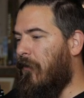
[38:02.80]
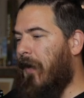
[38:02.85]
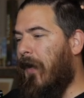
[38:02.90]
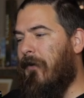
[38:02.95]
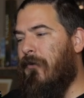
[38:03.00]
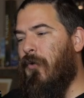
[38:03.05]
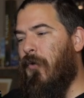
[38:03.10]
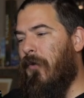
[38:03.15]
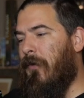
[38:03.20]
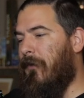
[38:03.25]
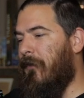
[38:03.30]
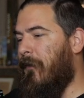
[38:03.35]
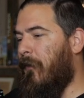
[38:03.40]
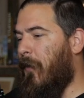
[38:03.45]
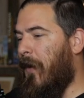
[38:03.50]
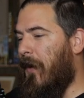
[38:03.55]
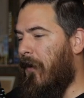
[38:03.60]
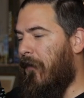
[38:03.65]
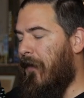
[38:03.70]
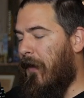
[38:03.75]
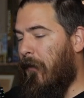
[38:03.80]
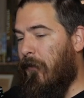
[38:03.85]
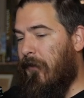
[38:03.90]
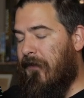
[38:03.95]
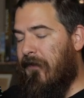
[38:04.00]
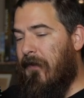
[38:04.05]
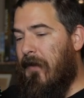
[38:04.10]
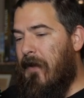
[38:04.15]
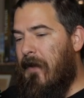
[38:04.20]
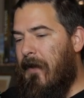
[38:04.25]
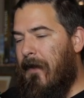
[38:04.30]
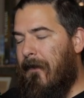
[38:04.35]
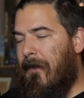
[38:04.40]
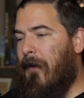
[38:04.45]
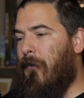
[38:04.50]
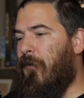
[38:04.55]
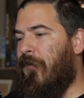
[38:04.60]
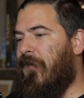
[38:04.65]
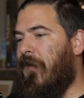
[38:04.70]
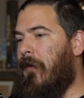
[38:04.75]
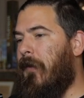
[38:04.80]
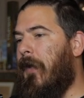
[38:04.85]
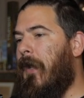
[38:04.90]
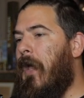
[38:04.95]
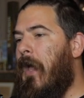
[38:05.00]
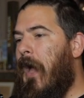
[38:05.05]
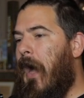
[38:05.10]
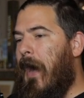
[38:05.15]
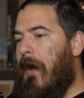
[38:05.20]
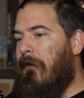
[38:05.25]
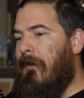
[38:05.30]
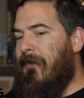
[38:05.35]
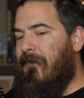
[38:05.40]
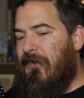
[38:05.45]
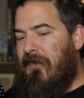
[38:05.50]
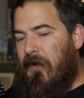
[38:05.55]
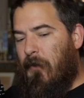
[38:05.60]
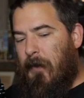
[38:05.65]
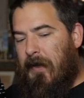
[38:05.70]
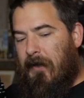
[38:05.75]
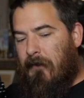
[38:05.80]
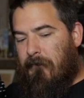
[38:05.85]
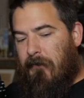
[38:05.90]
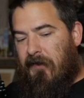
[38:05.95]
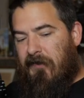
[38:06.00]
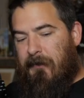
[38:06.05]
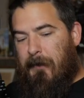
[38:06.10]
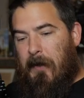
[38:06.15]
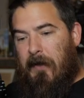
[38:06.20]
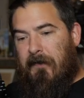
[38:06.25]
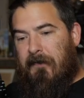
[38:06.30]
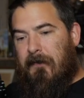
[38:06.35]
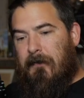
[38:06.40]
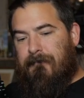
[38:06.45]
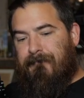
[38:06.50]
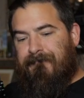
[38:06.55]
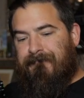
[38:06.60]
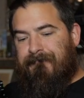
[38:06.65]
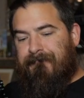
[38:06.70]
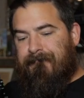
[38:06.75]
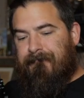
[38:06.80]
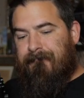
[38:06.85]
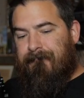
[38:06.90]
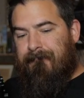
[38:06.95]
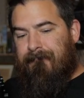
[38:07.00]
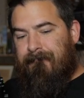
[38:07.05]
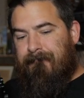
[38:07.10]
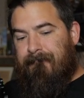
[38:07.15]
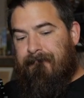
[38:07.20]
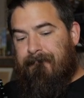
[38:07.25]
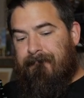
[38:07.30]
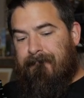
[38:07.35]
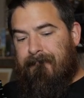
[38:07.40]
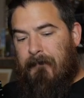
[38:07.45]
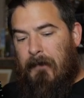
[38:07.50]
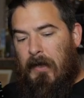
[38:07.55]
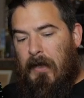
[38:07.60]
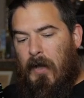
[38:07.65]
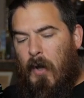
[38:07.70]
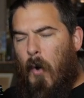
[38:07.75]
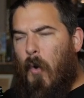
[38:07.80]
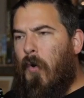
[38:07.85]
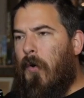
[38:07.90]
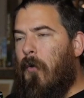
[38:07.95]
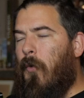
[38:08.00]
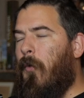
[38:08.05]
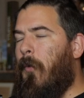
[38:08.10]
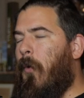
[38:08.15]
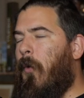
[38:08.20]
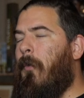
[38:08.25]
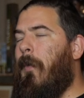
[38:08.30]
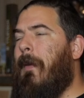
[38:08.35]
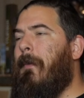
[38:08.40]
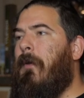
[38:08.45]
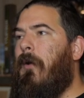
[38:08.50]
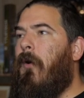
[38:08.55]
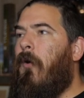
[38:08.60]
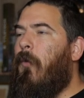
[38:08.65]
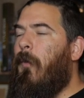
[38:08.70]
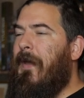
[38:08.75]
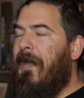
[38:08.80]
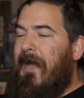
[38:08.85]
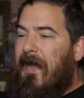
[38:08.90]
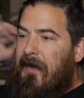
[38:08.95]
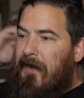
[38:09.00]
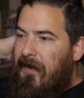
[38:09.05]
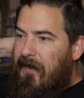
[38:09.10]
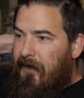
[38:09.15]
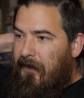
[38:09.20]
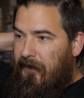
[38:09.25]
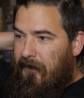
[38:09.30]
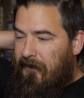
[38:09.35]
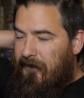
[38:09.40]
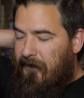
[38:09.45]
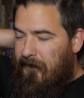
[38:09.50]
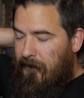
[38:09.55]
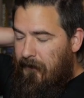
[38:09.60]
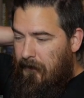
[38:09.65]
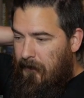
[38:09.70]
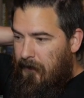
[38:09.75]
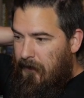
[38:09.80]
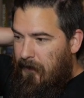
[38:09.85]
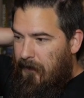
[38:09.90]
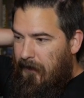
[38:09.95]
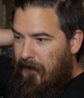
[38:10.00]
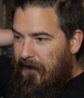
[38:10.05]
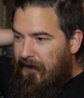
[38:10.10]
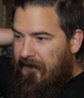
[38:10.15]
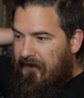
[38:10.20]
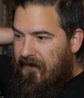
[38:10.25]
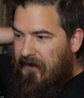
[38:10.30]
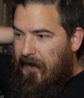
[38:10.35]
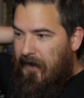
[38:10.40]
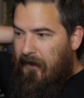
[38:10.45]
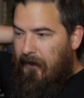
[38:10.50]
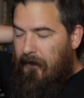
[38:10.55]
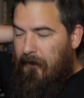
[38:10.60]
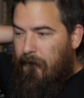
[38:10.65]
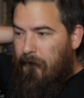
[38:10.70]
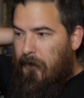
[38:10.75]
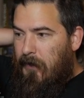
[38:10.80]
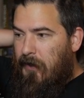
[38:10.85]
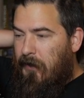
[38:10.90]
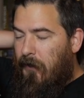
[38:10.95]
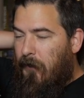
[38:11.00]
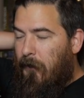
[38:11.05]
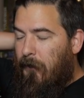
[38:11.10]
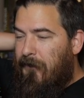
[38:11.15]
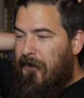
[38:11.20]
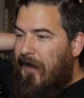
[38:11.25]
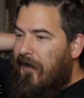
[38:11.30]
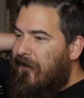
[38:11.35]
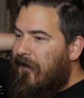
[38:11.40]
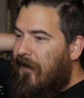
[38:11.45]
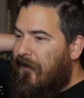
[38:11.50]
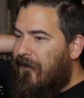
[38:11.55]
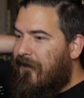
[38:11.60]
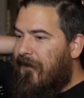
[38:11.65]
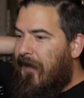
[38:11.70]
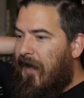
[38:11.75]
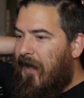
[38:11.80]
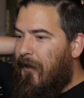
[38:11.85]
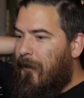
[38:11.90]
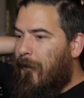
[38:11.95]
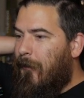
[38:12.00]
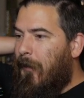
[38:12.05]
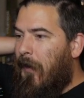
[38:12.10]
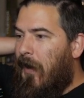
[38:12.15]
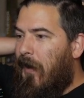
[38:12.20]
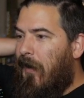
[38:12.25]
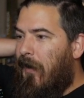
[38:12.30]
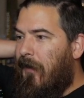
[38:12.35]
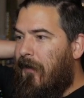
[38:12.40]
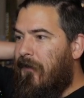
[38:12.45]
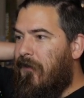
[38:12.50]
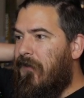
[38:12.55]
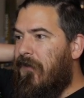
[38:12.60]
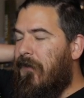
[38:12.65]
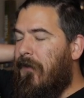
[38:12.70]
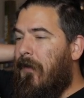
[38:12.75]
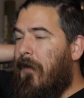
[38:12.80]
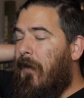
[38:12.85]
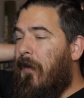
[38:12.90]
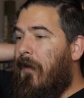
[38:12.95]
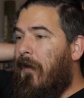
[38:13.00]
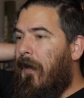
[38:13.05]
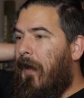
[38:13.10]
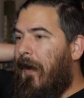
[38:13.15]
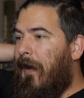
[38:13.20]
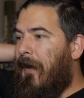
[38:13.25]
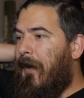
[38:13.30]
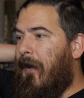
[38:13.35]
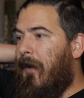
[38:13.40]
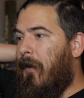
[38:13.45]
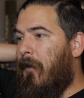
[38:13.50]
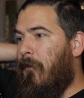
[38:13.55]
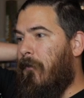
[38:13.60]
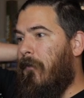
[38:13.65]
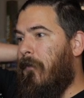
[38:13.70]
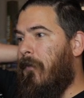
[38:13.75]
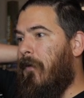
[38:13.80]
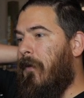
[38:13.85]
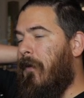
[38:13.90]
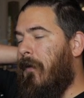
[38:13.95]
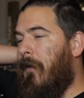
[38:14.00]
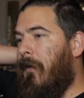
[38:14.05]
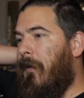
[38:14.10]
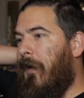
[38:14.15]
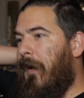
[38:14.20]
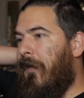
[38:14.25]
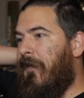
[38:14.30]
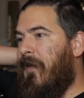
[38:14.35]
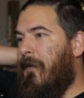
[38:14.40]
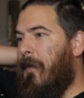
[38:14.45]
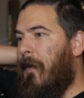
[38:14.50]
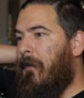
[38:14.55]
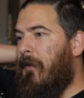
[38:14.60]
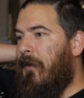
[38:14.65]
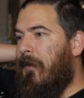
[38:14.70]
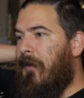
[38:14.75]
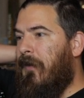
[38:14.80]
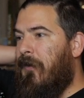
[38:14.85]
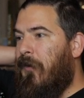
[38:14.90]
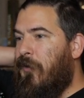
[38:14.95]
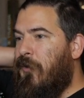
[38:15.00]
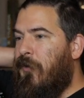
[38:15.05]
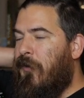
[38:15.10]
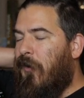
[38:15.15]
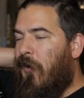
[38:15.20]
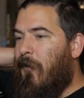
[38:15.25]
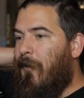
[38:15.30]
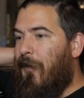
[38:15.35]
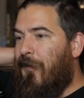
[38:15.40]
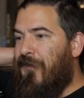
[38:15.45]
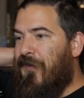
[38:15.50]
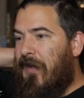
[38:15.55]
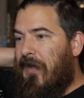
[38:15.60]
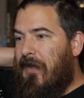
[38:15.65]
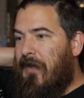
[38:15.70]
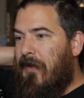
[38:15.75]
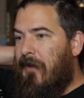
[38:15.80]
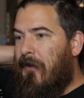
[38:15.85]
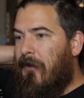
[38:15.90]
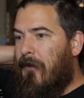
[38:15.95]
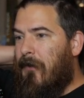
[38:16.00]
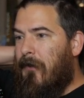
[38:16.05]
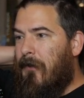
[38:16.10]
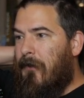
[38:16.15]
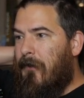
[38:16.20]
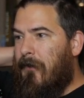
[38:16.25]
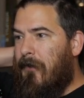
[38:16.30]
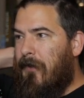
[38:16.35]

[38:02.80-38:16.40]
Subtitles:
cool. Wow, that was solid. I don't even think we get a response. Or maybe all we get is kind of, that same pause. And then maybe, you can almost hear,